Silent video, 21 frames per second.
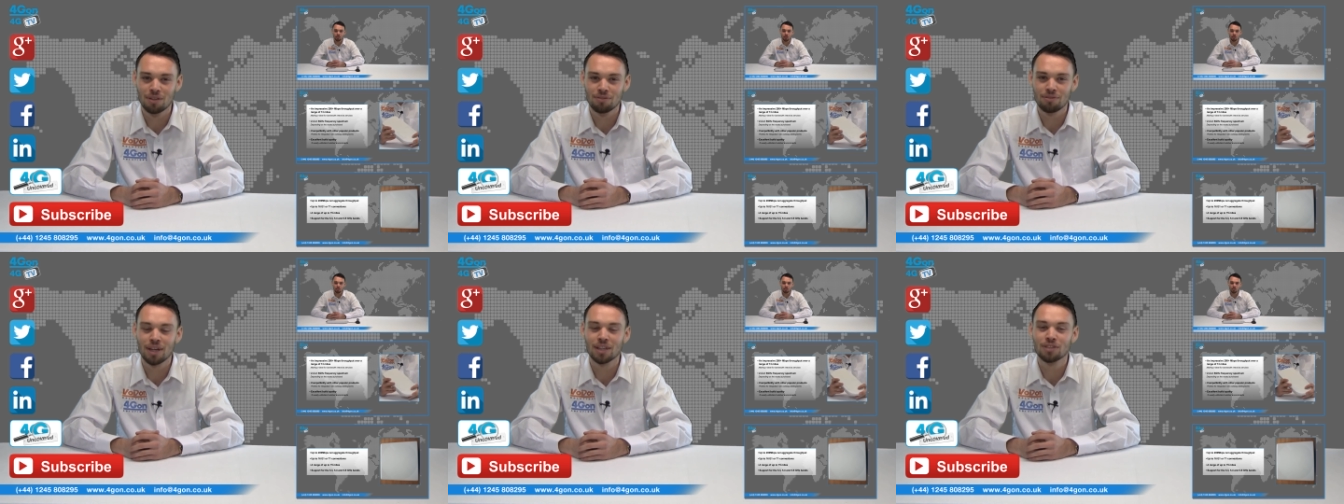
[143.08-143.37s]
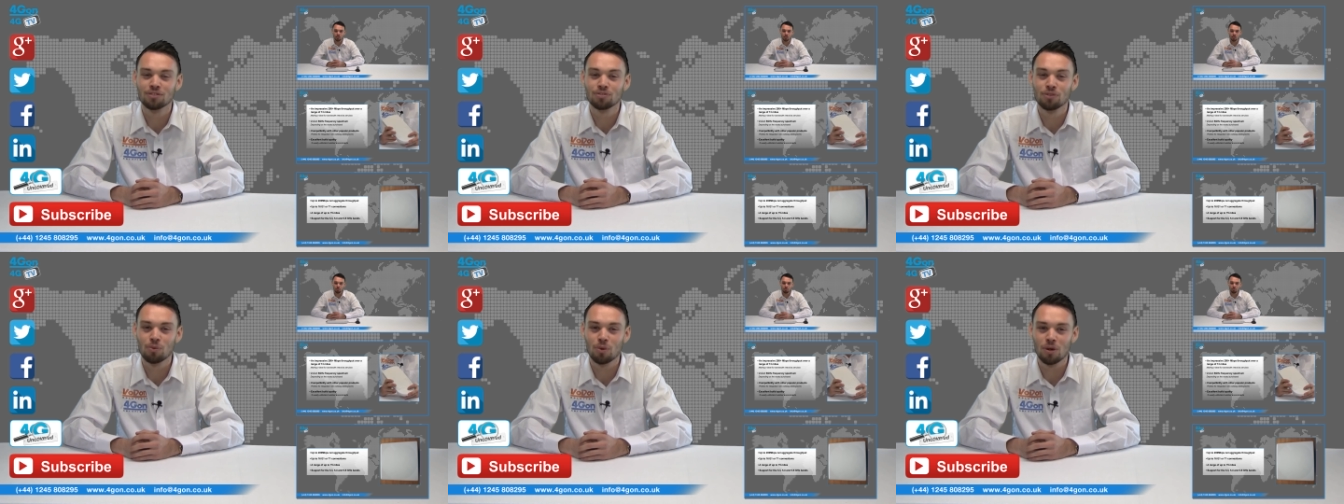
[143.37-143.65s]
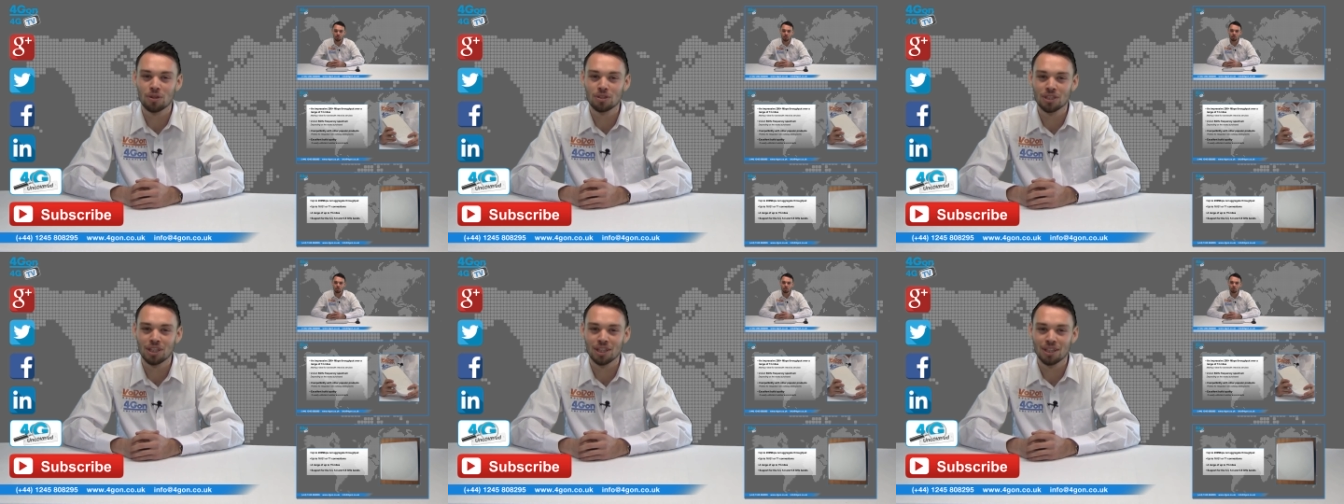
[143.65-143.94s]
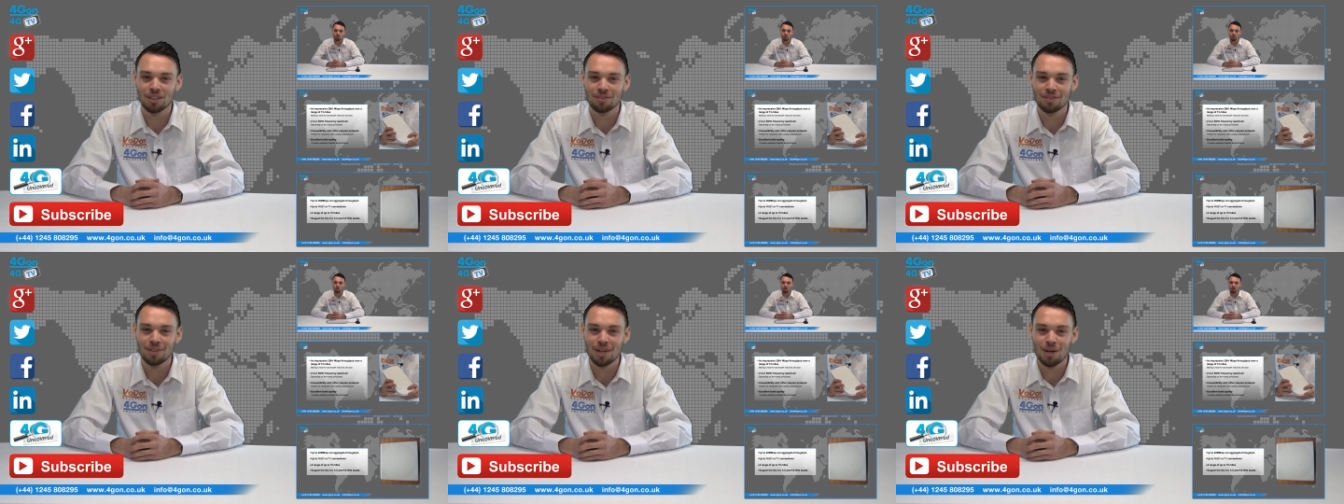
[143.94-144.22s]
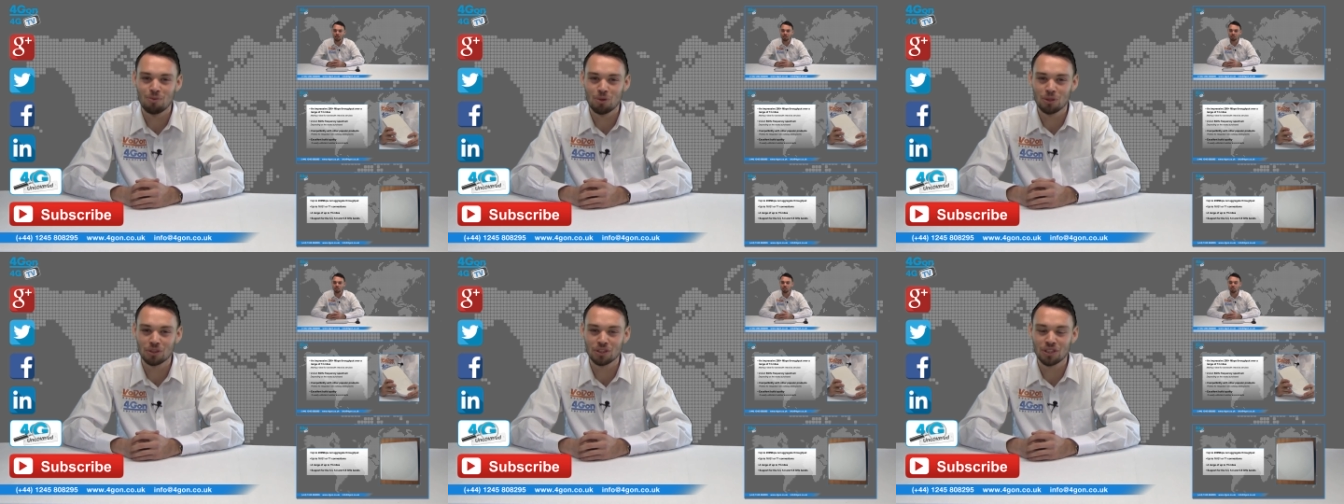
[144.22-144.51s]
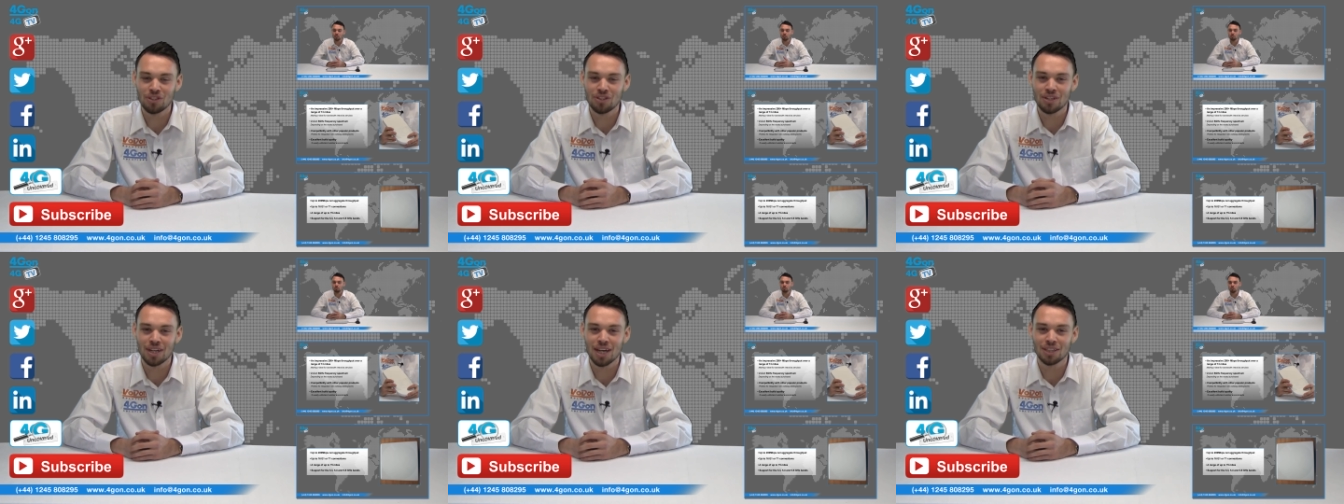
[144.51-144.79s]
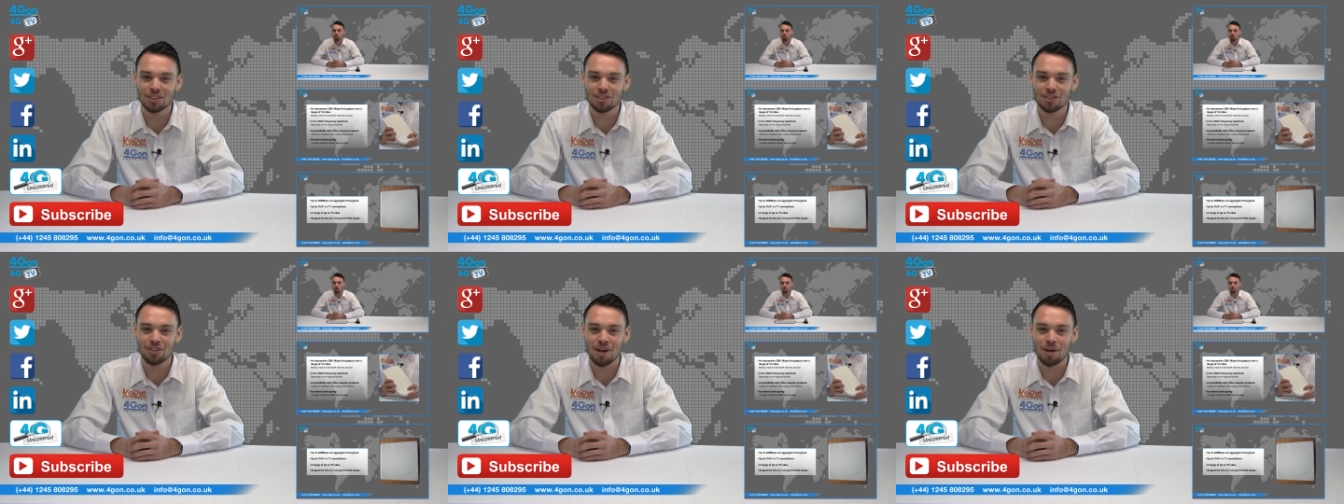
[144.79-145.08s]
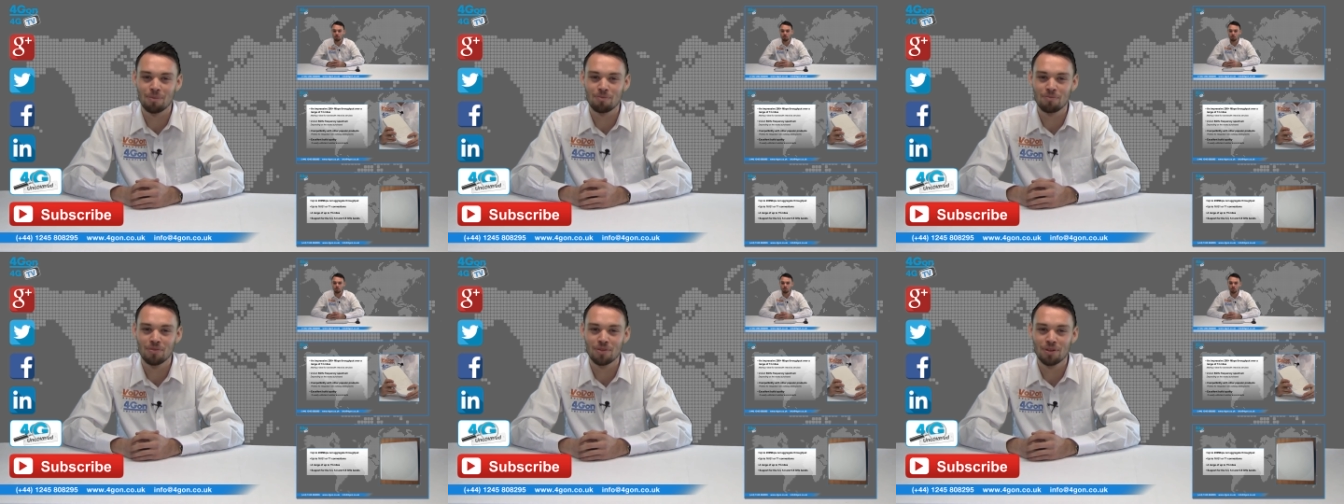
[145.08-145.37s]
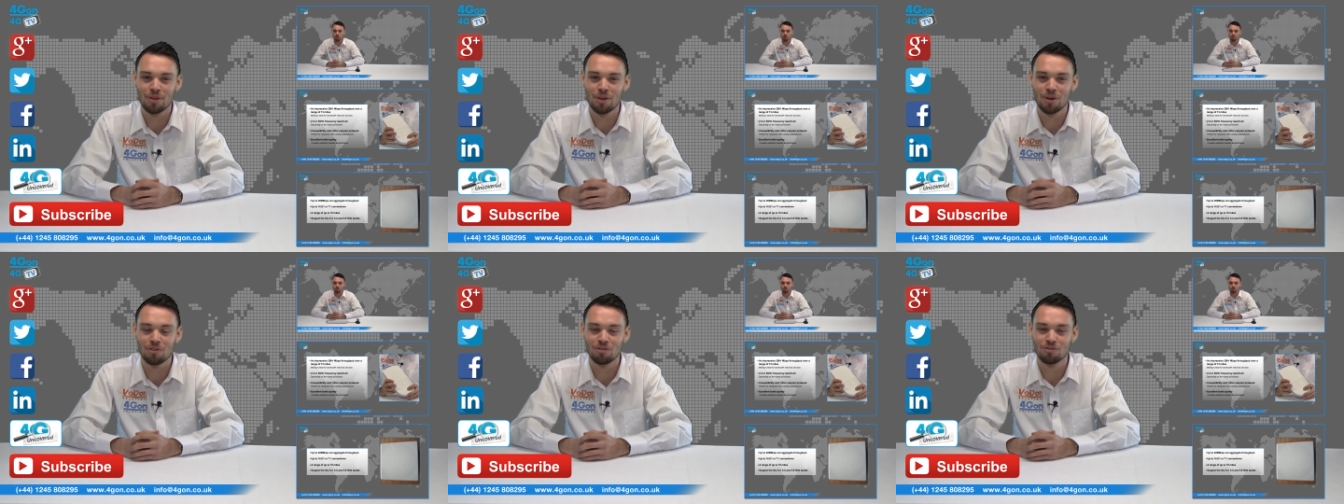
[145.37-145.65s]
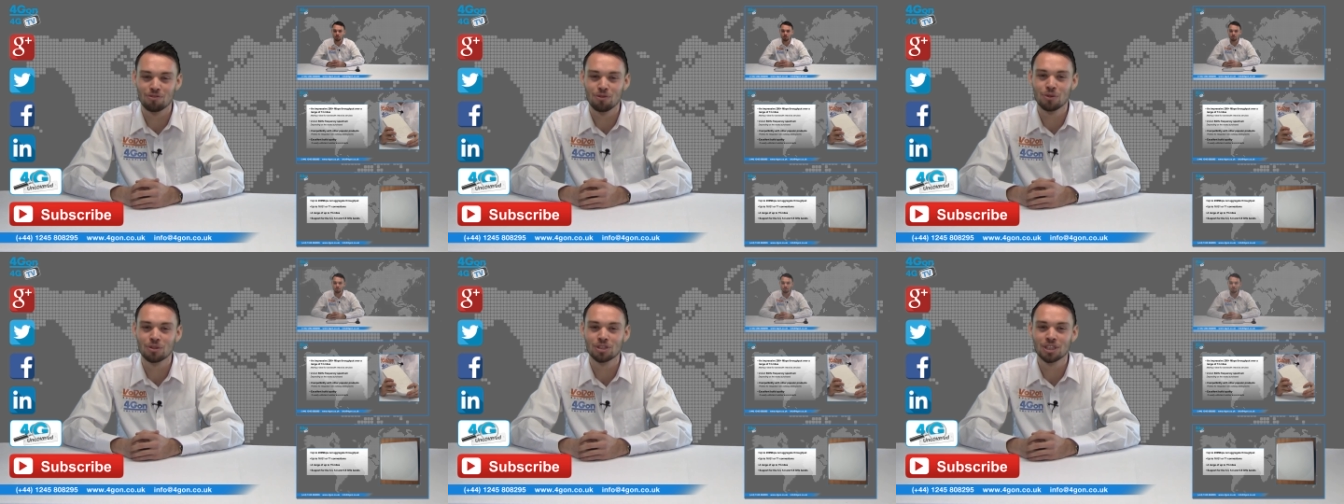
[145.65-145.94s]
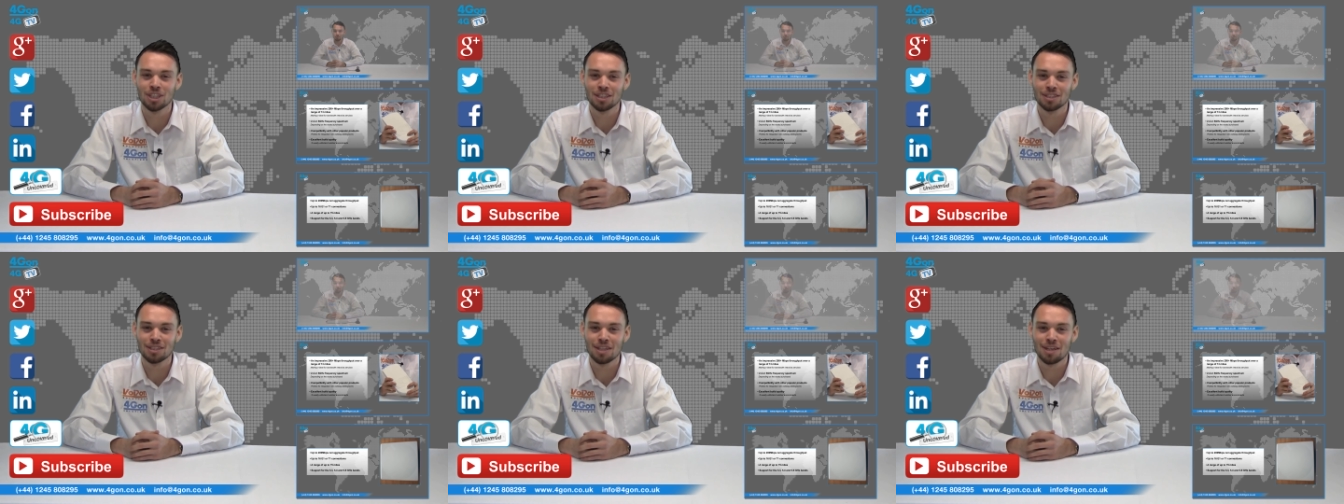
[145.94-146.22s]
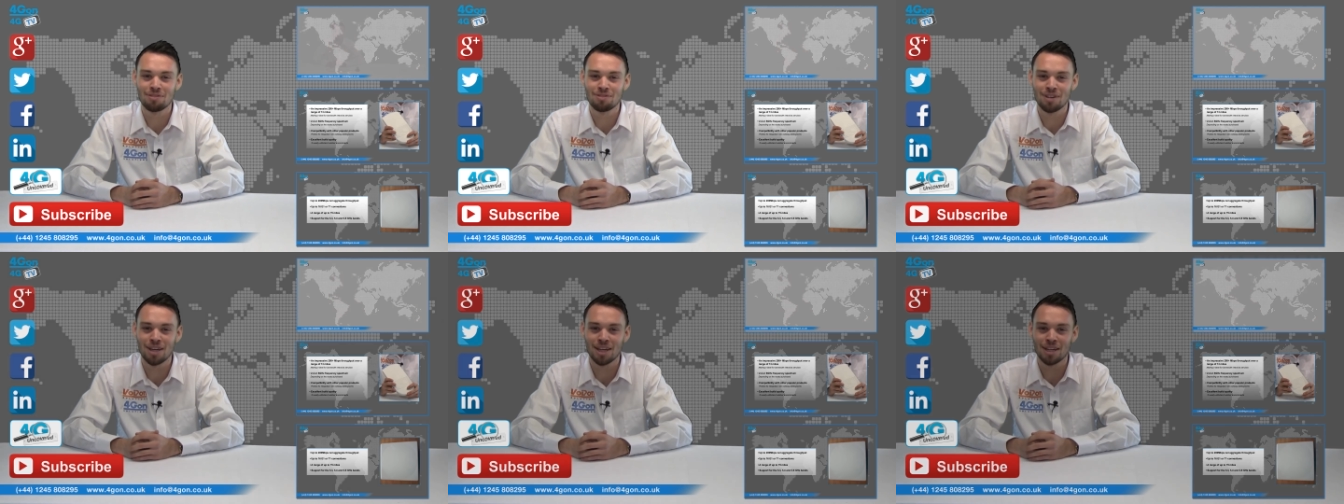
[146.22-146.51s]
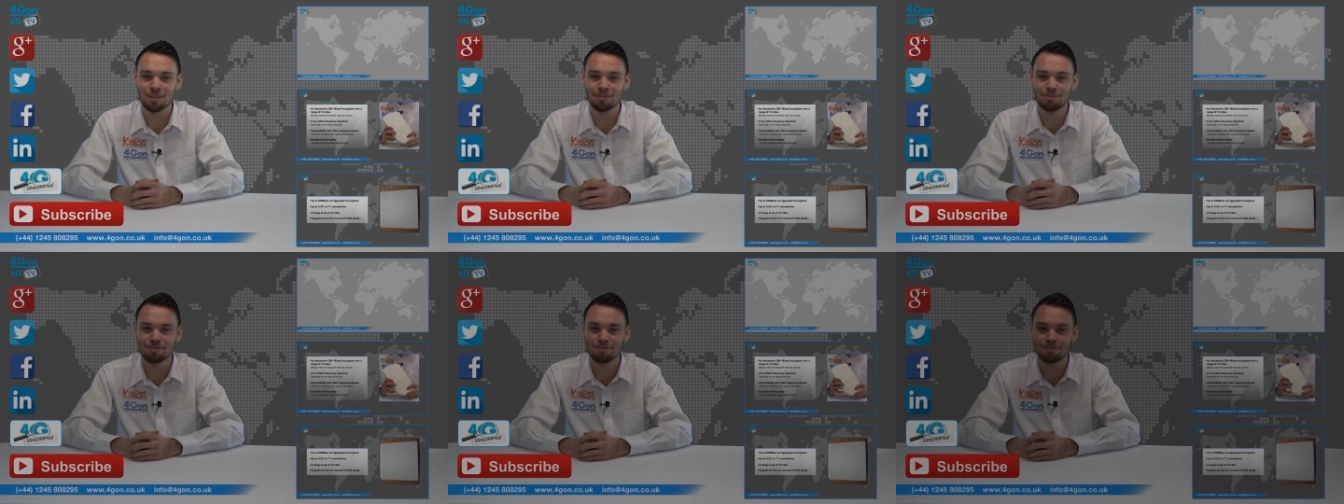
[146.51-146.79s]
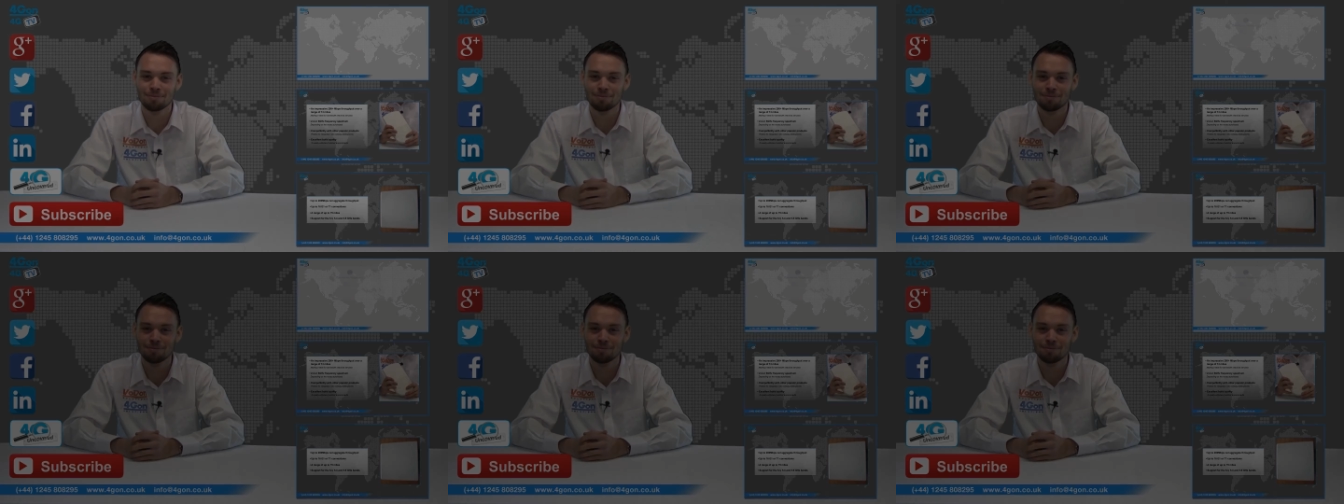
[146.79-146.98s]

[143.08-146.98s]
Thanks for watching, and we'll see you next time on 4G TV.